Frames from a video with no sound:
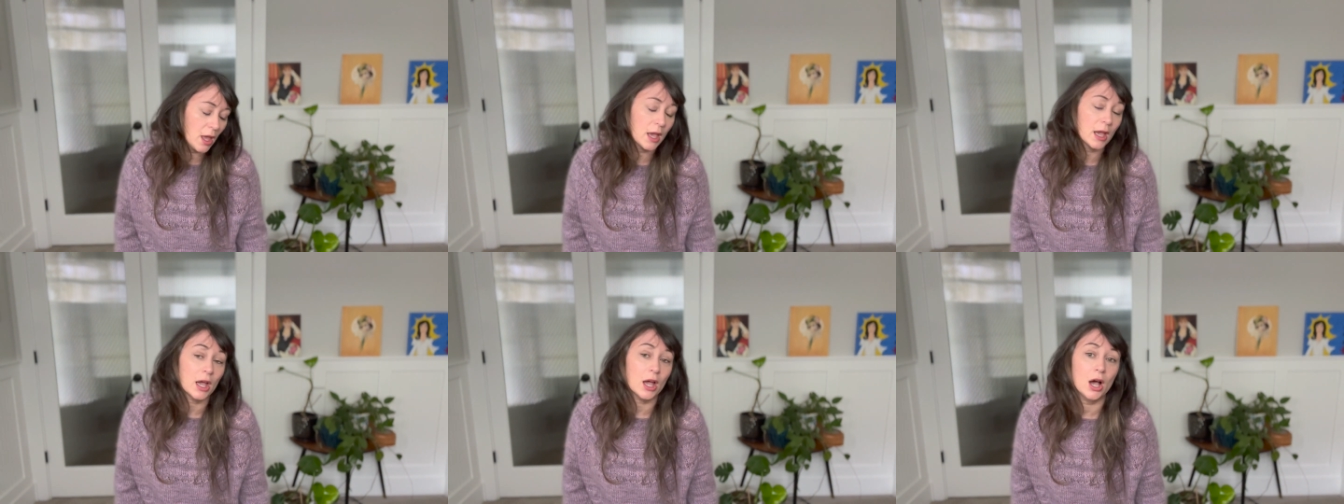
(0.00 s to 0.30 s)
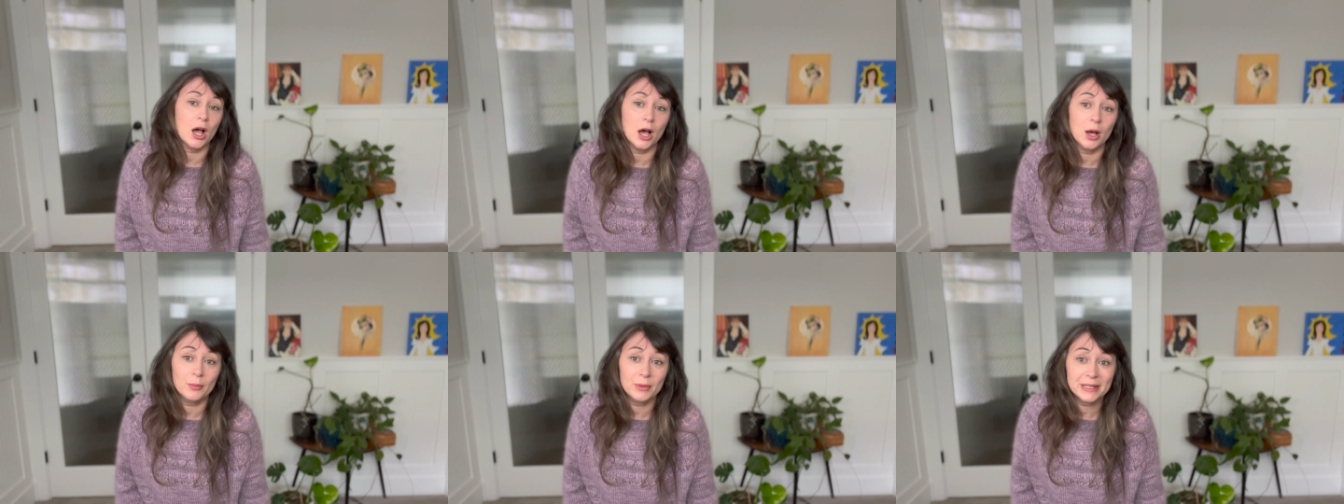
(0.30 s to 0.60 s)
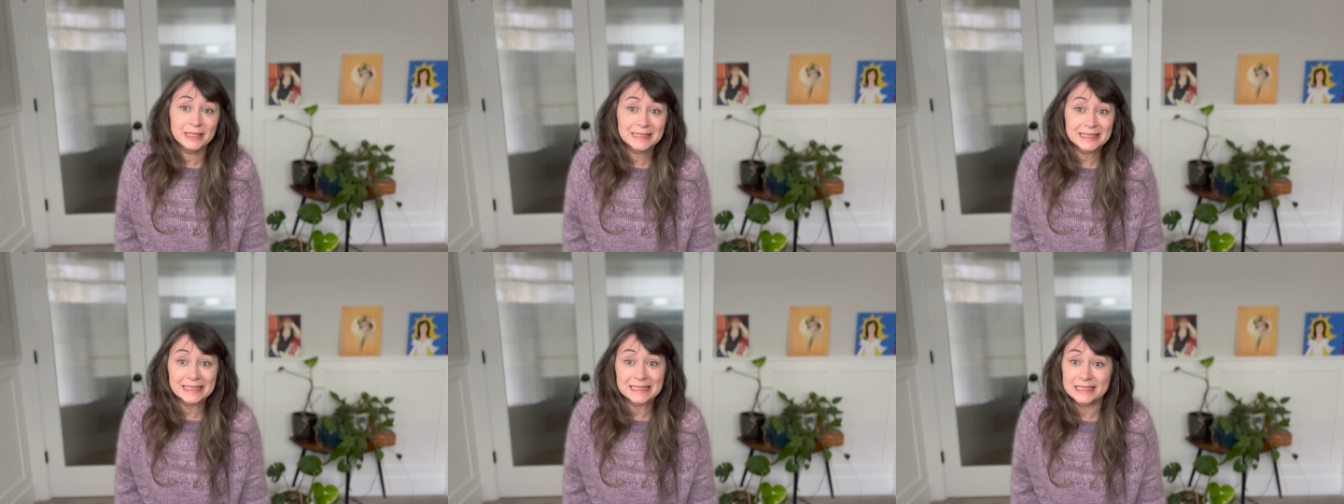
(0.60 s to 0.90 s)

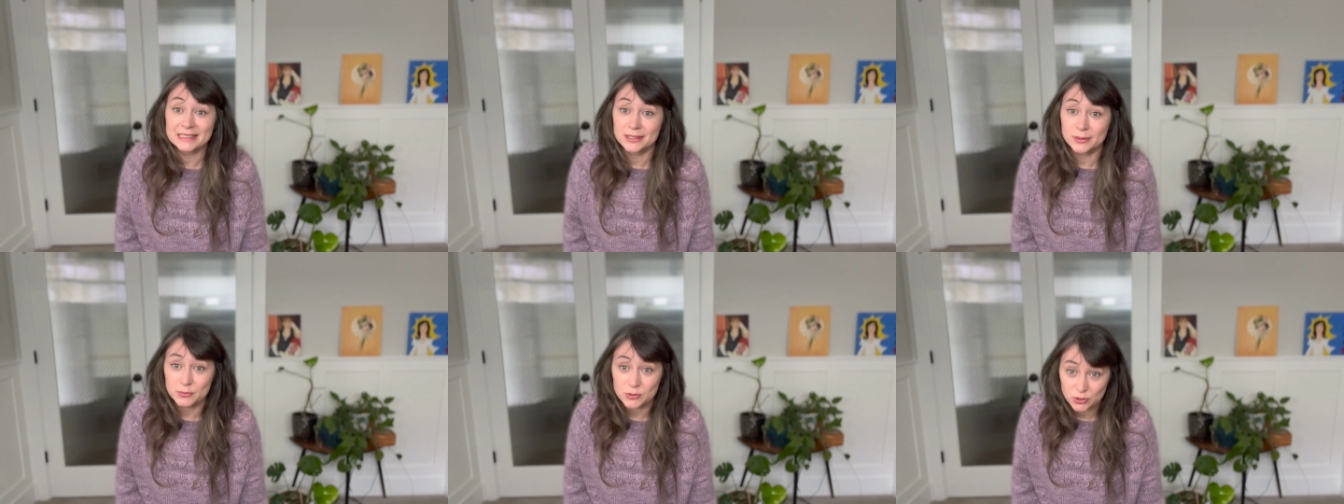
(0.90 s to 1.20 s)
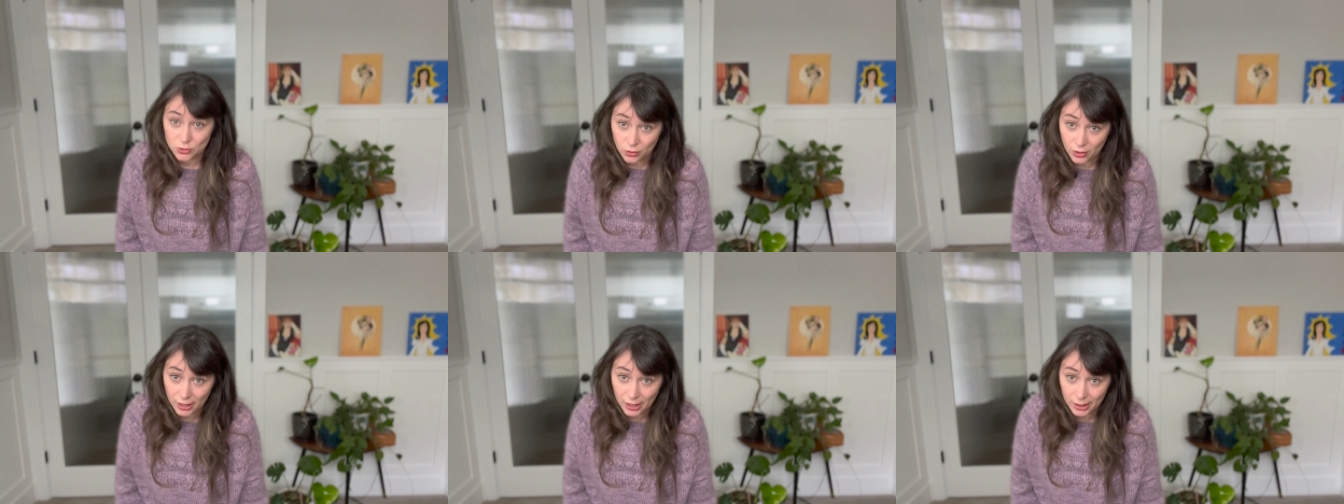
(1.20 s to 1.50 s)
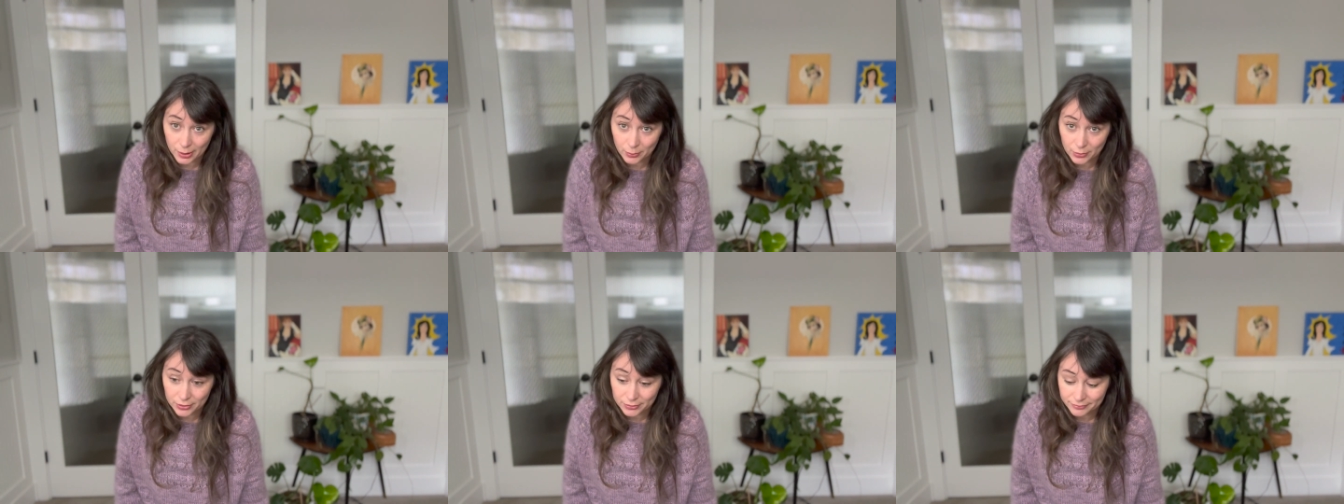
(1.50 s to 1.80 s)
Comment and subscribe.
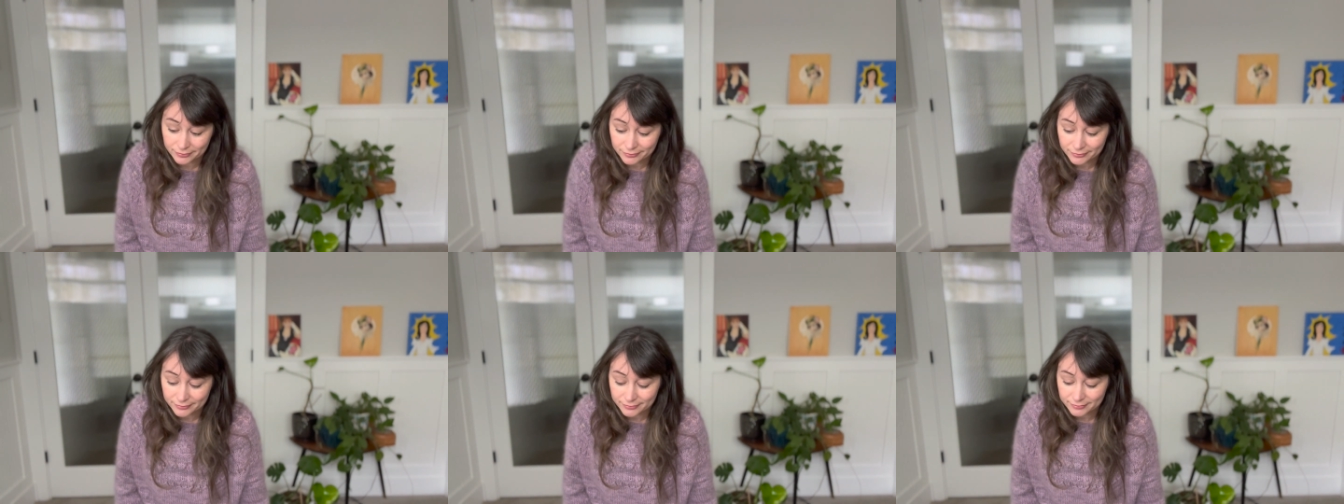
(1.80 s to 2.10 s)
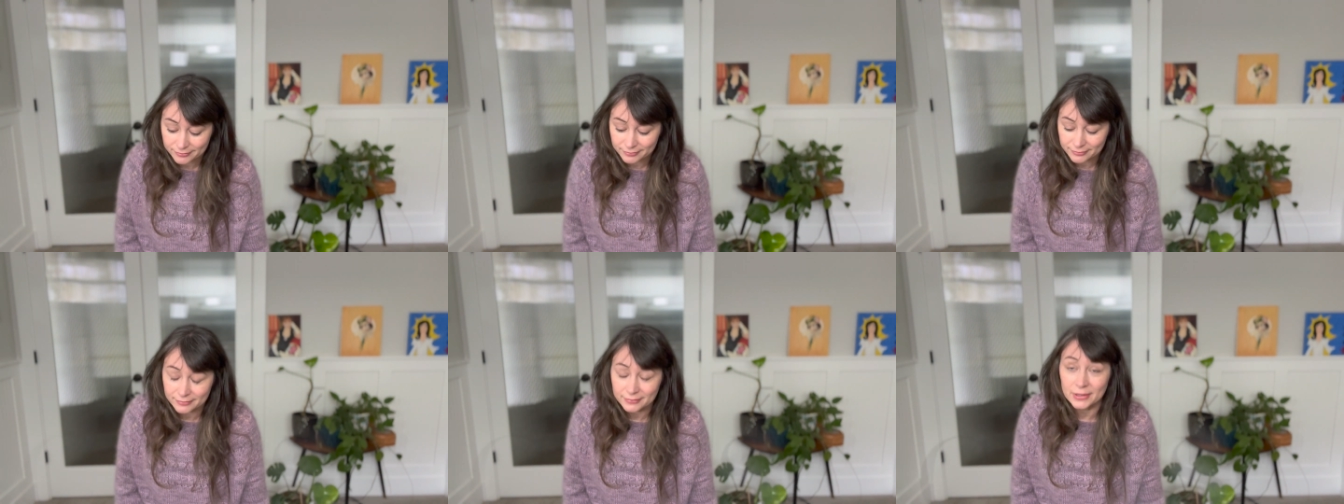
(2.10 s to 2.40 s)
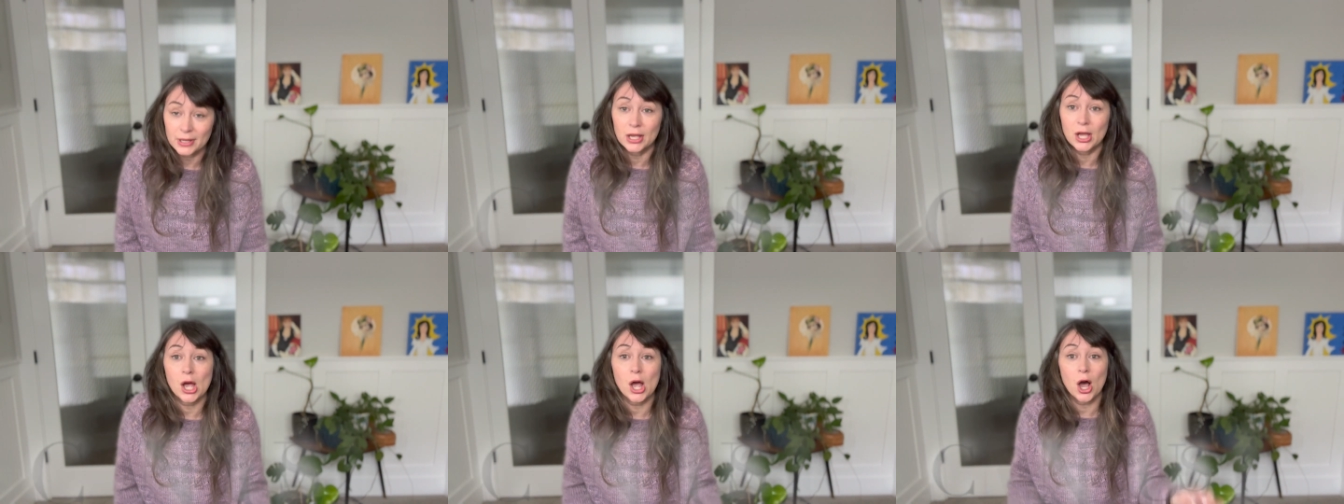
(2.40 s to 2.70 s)

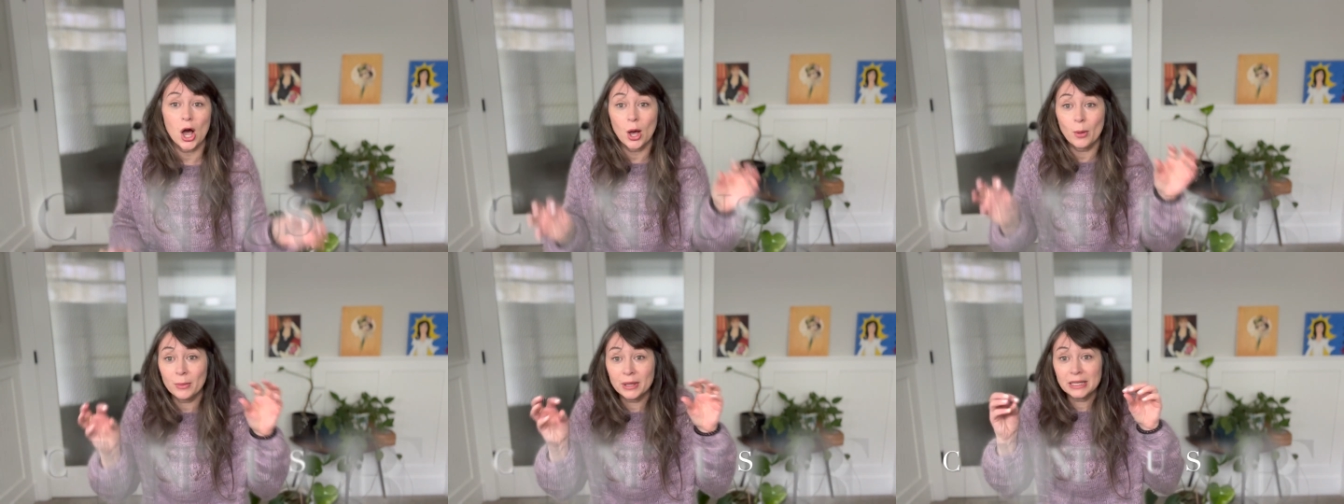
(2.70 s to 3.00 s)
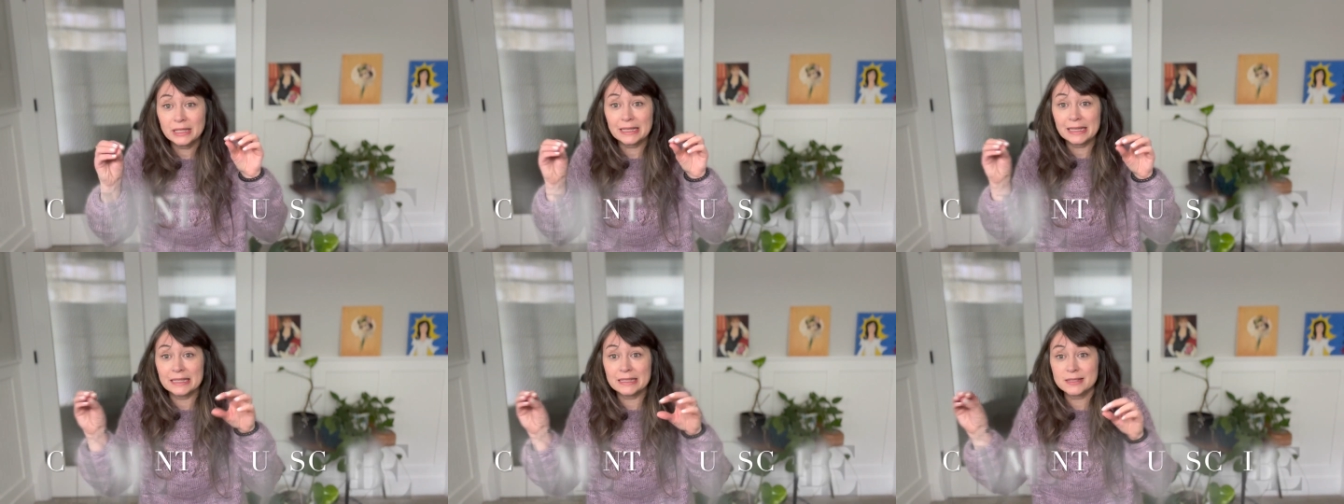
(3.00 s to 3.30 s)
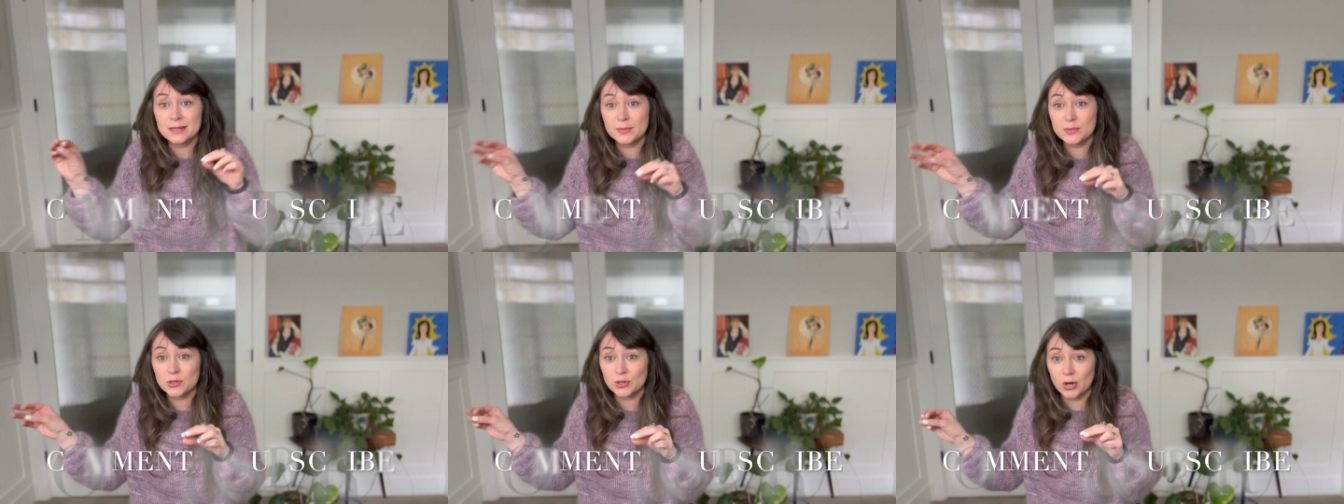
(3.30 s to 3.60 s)
Comment and
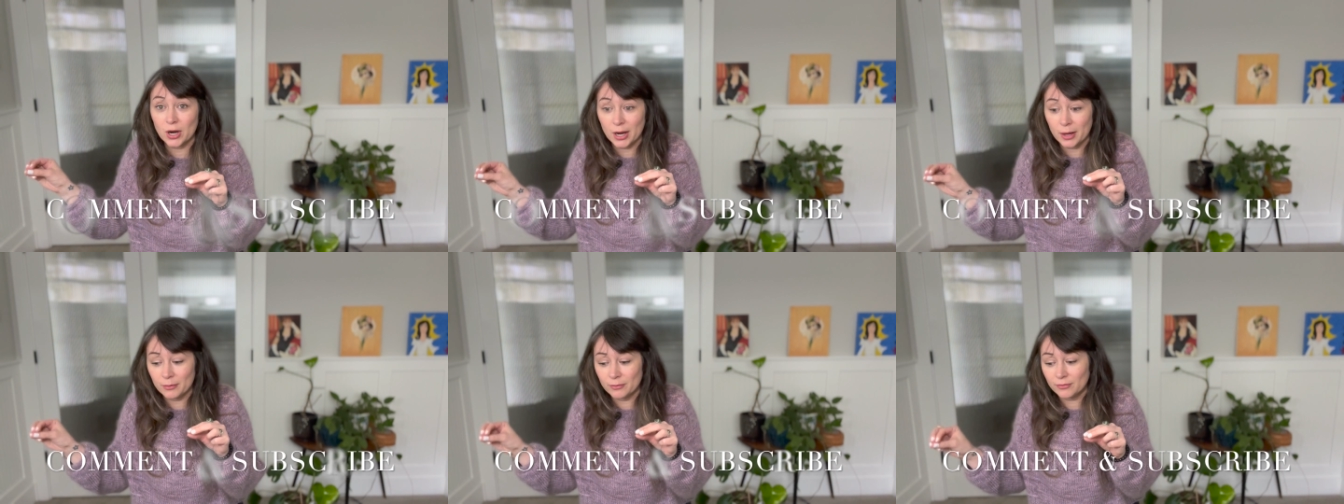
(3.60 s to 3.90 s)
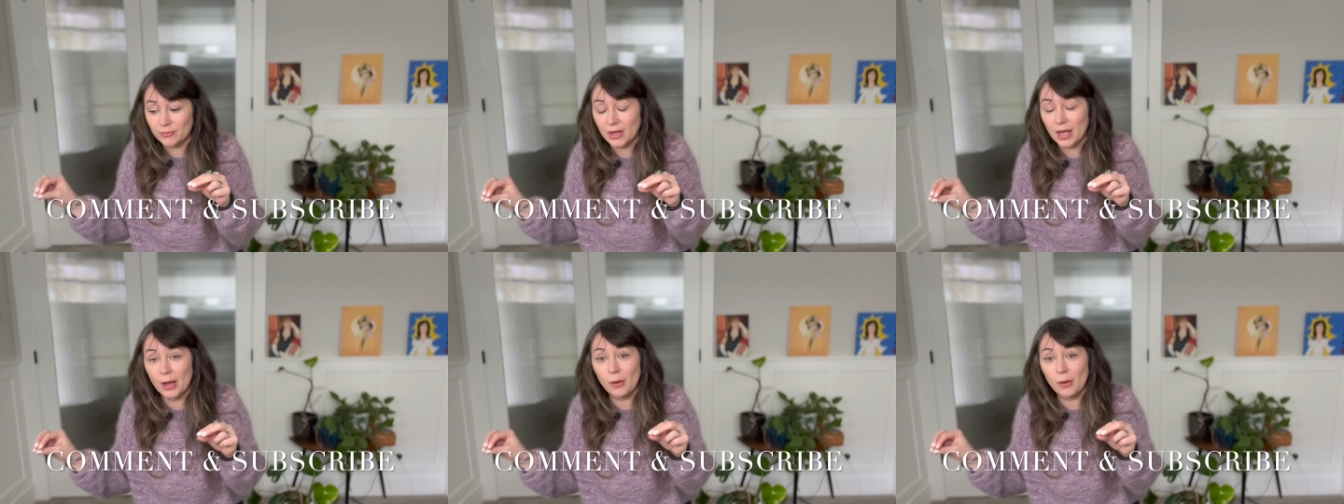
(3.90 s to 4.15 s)
subscribe.